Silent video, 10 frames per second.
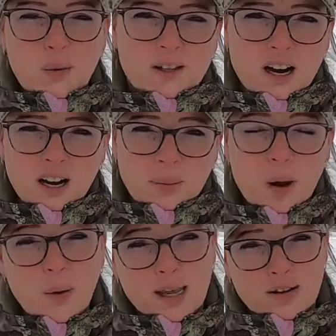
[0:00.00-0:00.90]
We'll talk
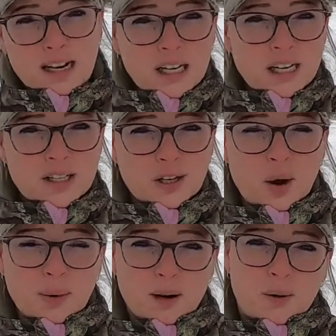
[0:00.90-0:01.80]
about what you need to
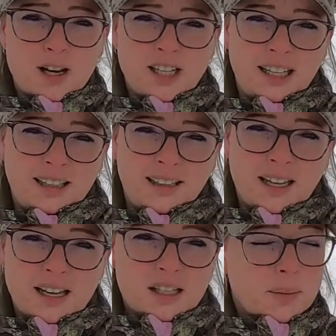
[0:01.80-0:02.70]
go bird watching,
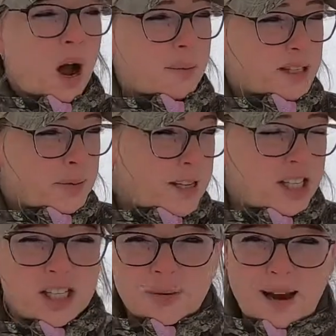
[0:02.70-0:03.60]
some common
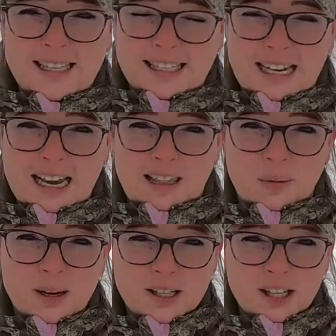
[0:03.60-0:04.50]
species you might see in
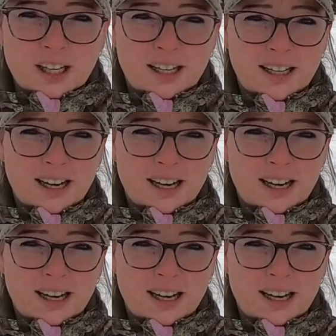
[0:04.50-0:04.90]
the winter,